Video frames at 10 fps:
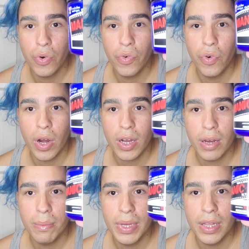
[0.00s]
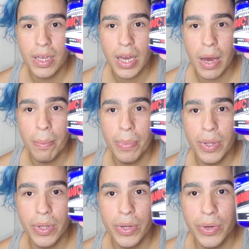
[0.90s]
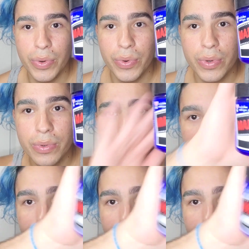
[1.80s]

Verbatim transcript: Rockabilly Blue.